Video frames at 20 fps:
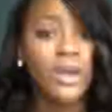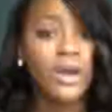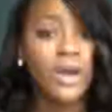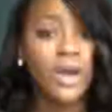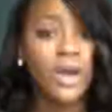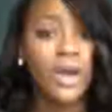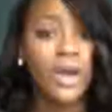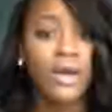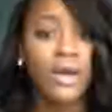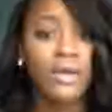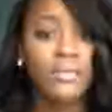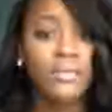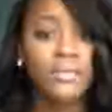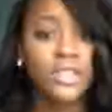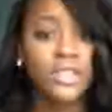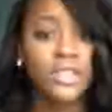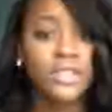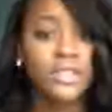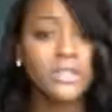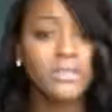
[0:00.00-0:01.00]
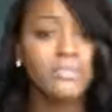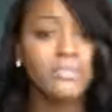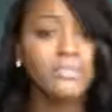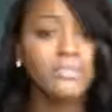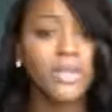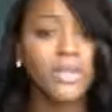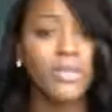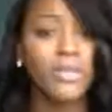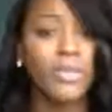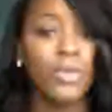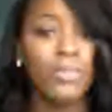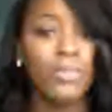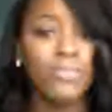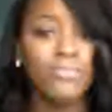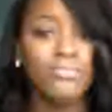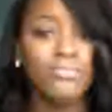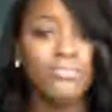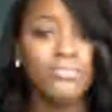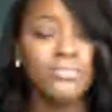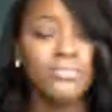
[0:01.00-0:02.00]
just minimal
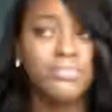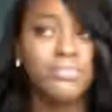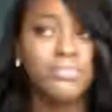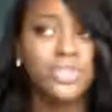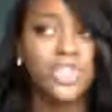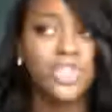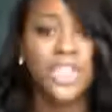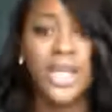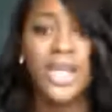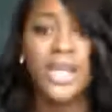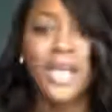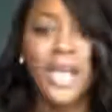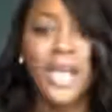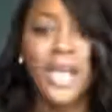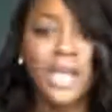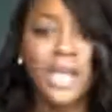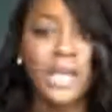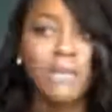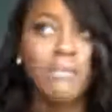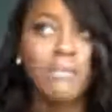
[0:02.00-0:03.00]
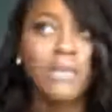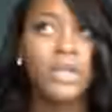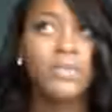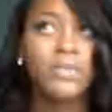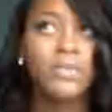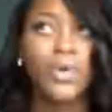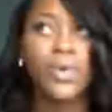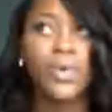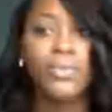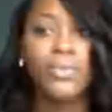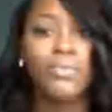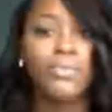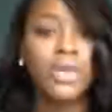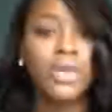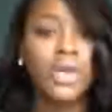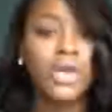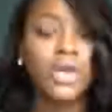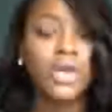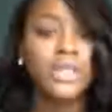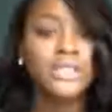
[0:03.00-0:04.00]
shedding, minimal
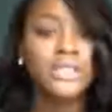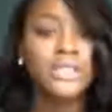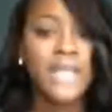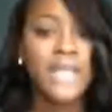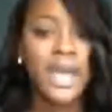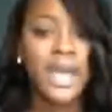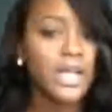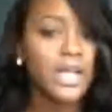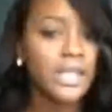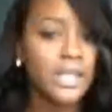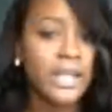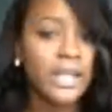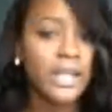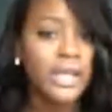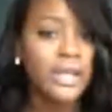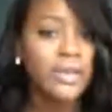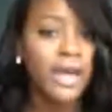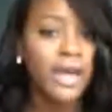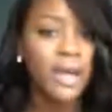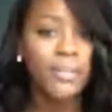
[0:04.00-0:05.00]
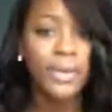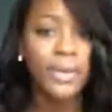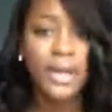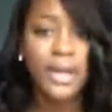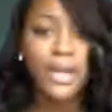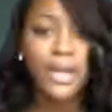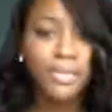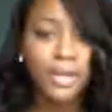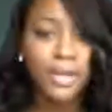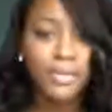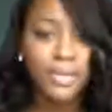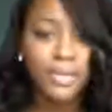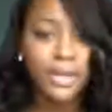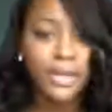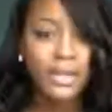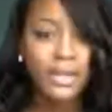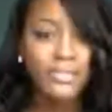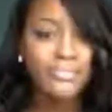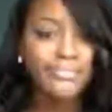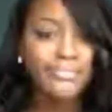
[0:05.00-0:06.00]
tangling. I put it up in a
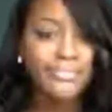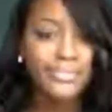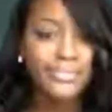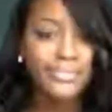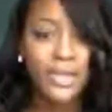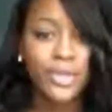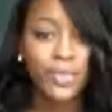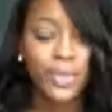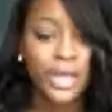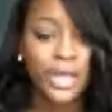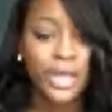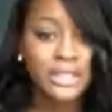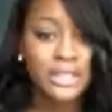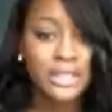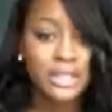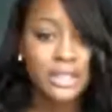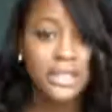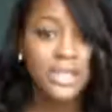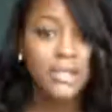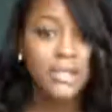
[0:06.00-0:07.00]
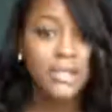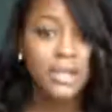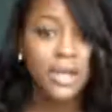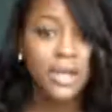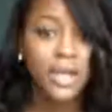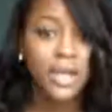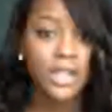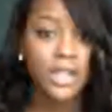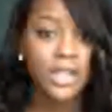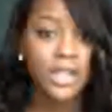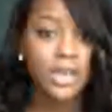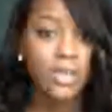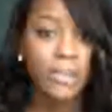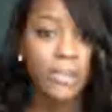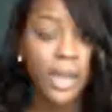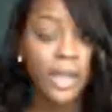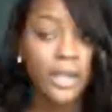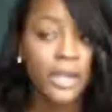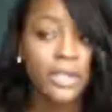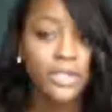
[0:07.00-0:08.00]
bun when I sleep, low
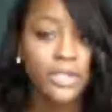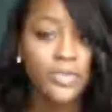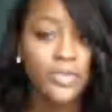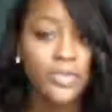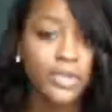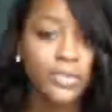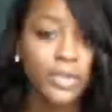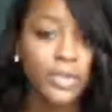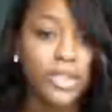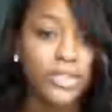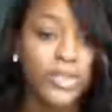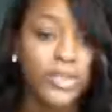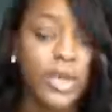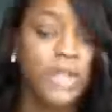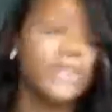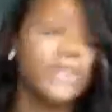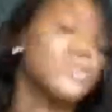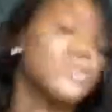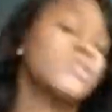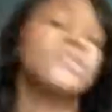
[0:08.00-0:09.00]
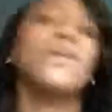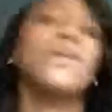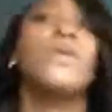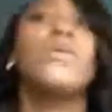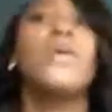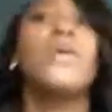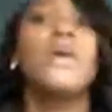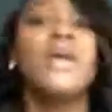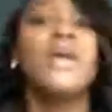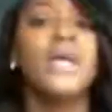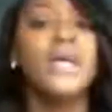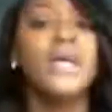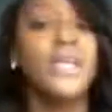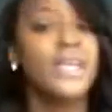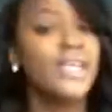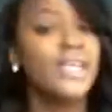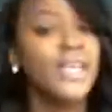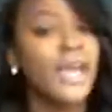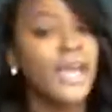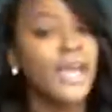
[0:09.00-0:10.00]
maintenance for the most part. So
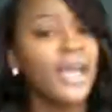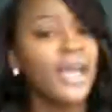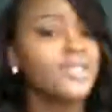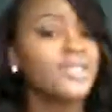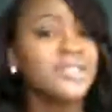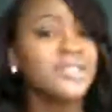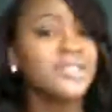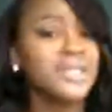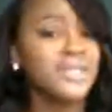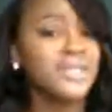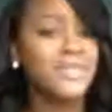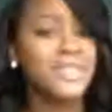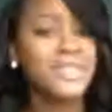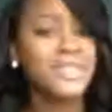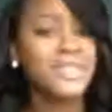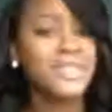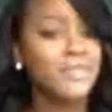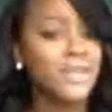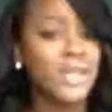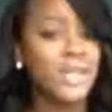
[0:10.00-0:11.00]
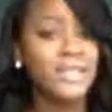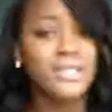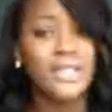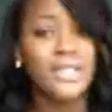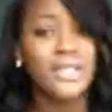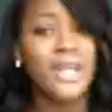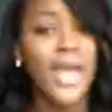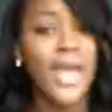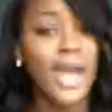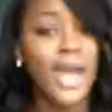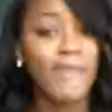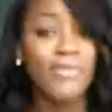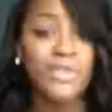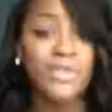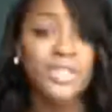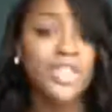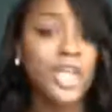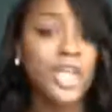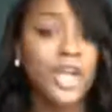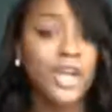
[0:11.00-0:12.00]
yeah, it's just, I give it a 7 out of 10.
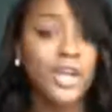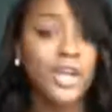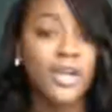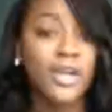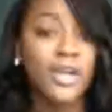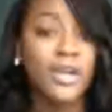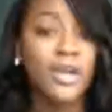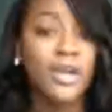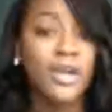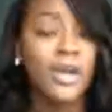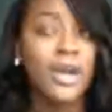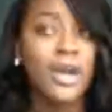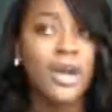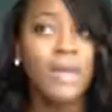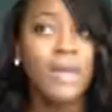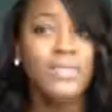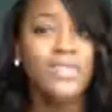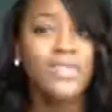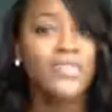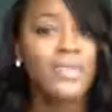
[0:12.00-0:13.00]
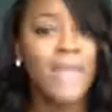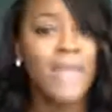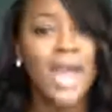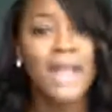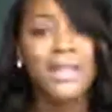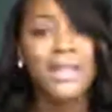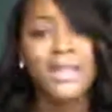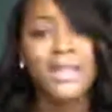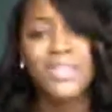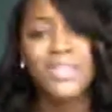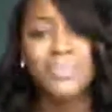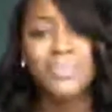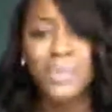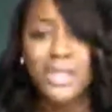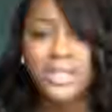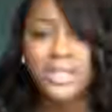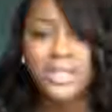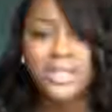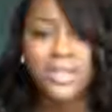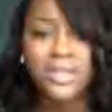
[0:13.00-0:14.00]
Average hair. It's from
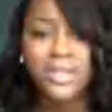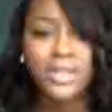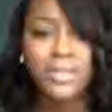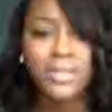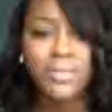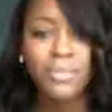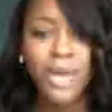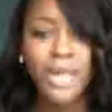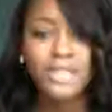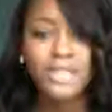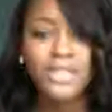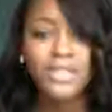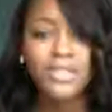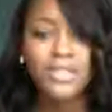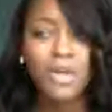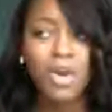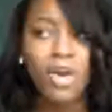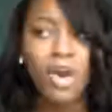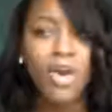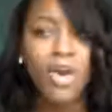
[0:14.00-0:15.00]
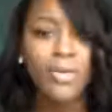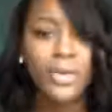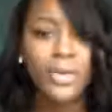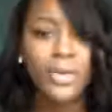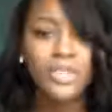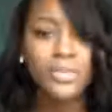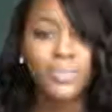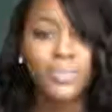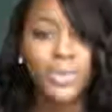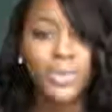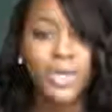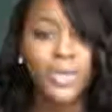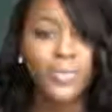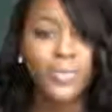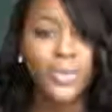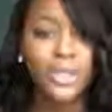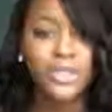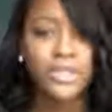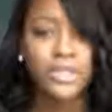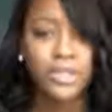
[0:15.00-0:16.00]
Aliexpress, so the prices are always pretty
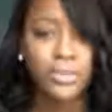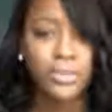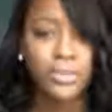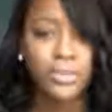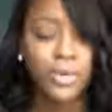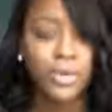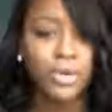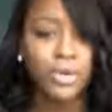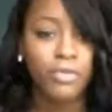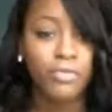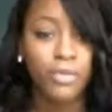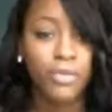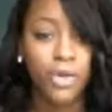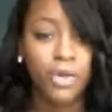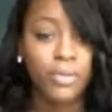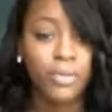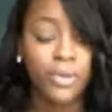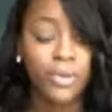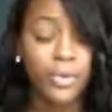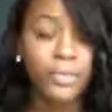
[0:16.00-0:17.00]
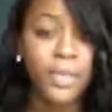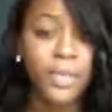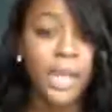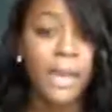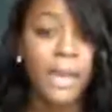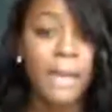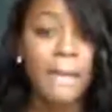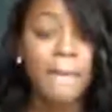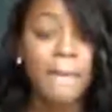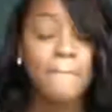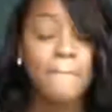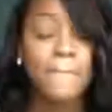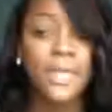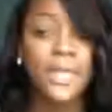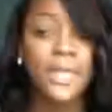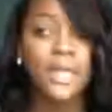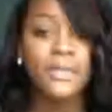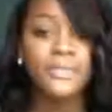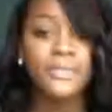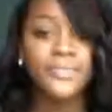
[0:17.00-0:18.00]
reasonable and affordable.
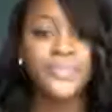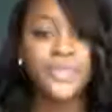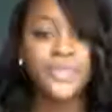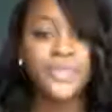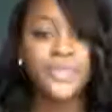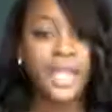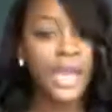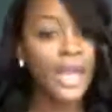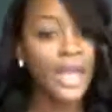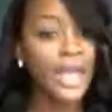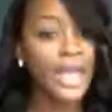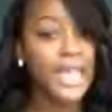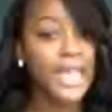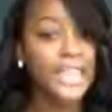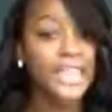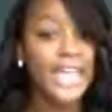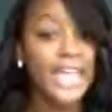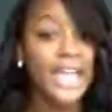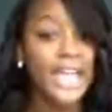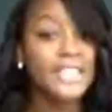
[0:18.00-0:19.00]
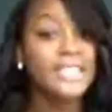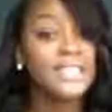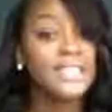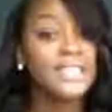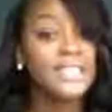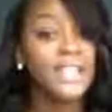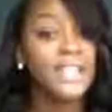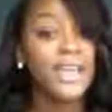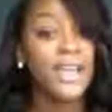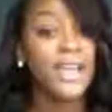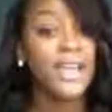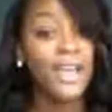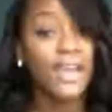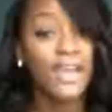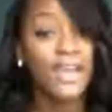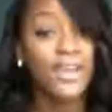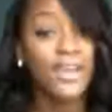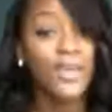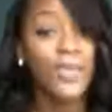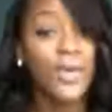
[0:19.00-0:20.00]
But yeah, that's
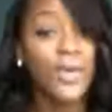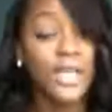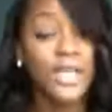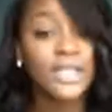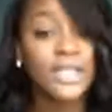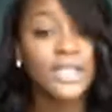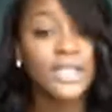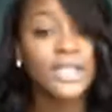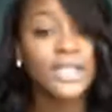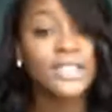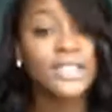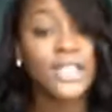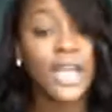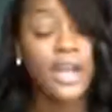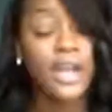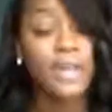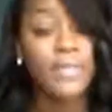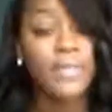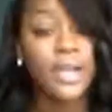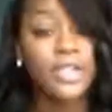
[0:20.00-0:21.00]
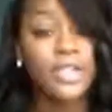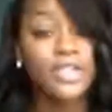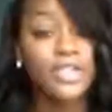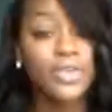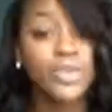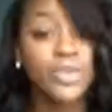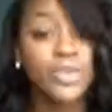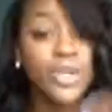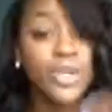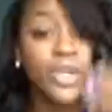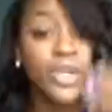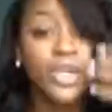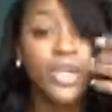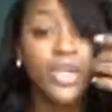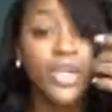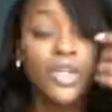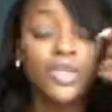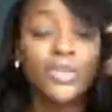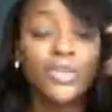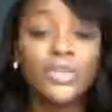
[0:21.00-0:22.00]
it on this hair. Make sure
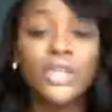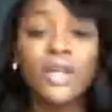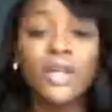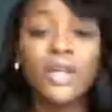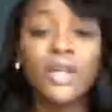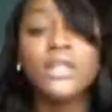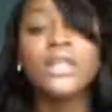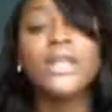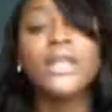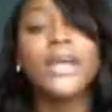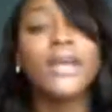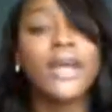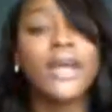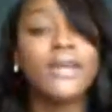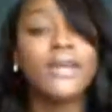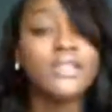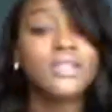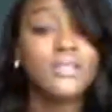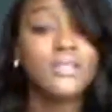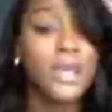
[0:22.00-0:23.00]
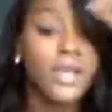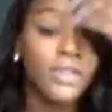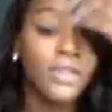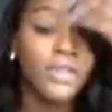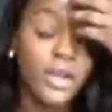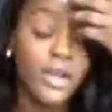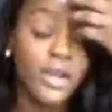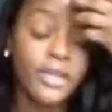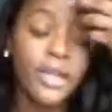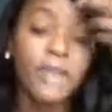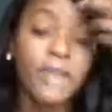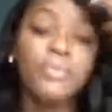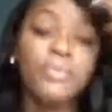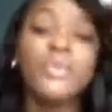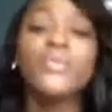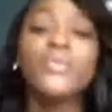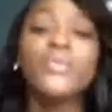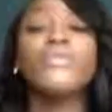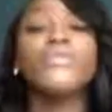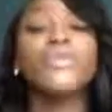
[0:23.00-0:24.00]
you stay on the lookout. I have some other hair that I'll be
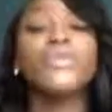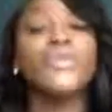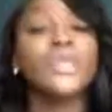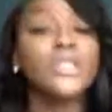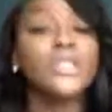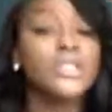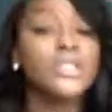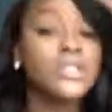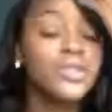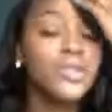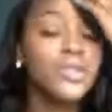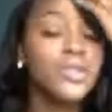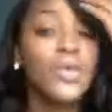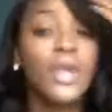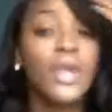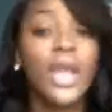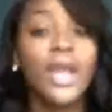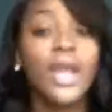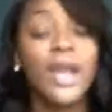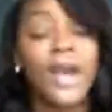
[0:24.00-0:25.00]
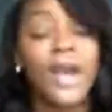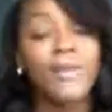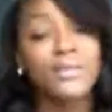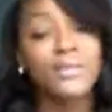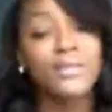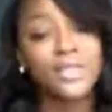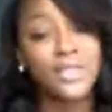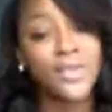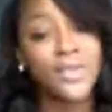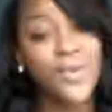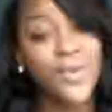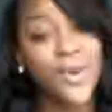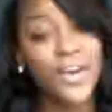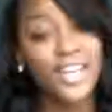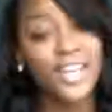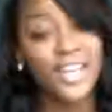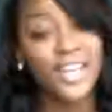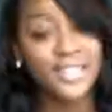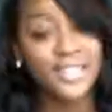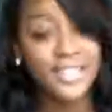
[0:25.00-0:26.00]
reviewing soon, and I will see you all
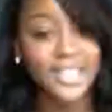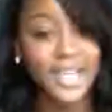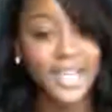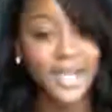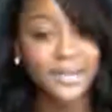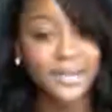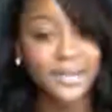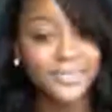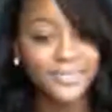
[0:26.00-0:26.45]
next time.